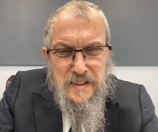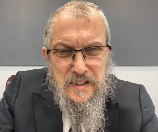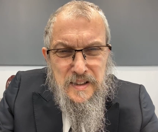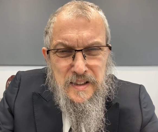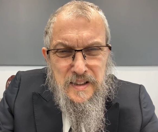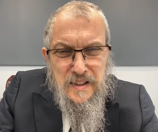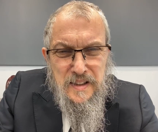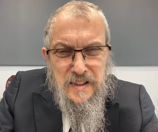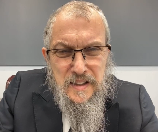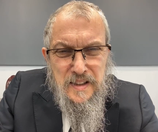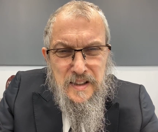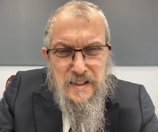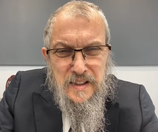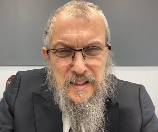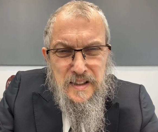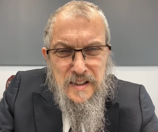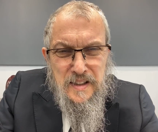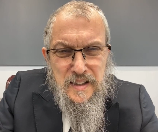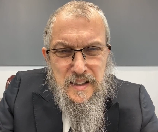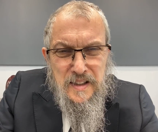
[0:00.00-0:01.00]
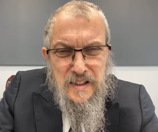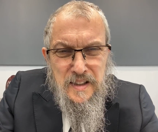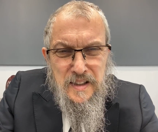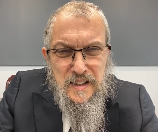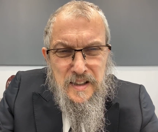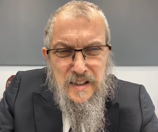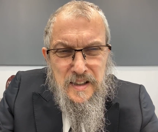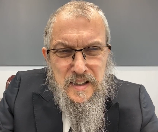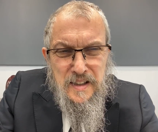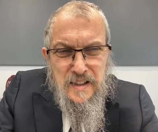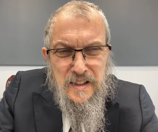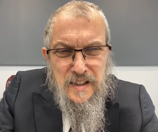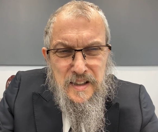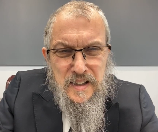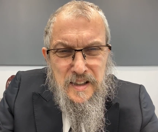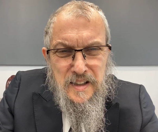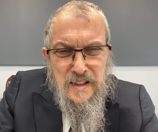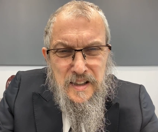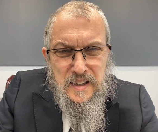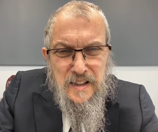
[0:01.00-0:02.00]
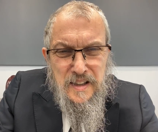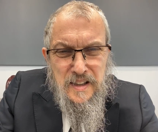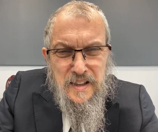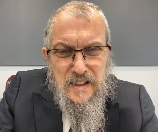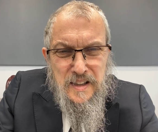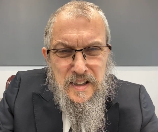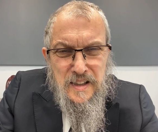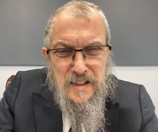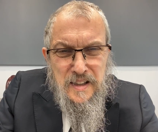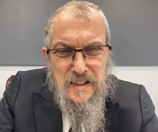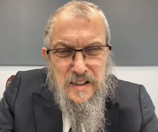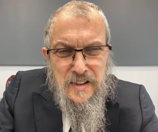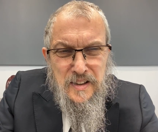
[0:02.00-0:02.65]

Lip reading: Nobody speaks.